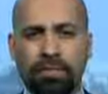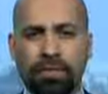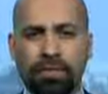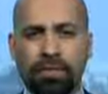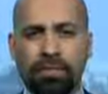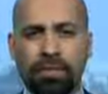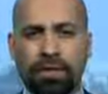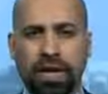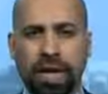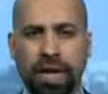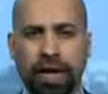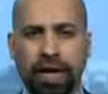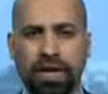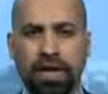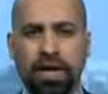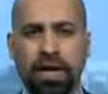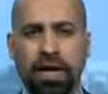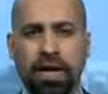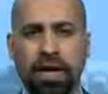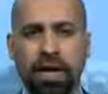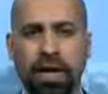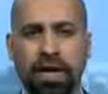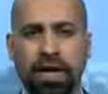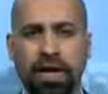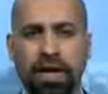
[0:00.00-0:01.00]
Mr. Kerry
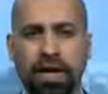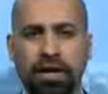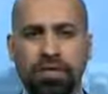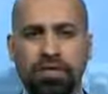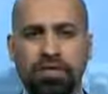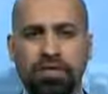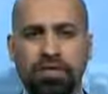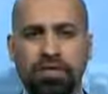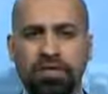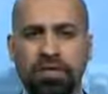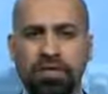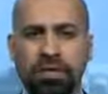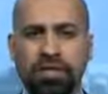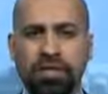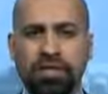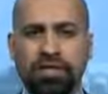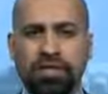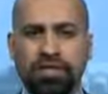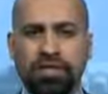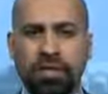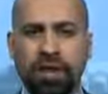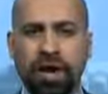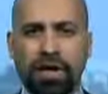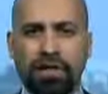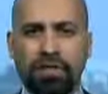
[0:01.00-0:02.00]
is to
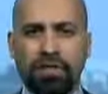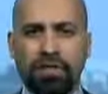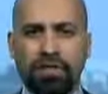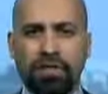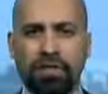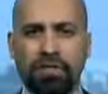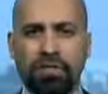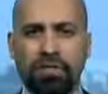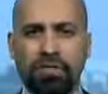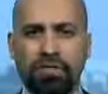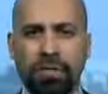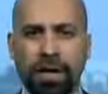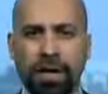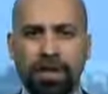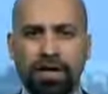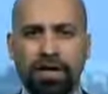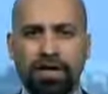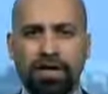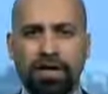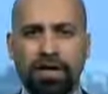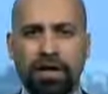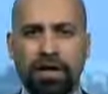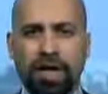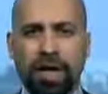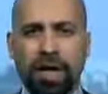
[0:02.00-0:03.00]
express the
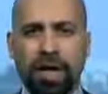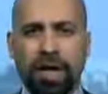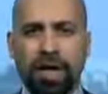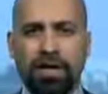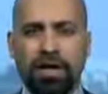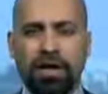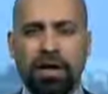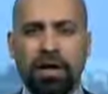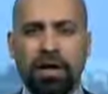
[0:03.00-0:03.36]
direct and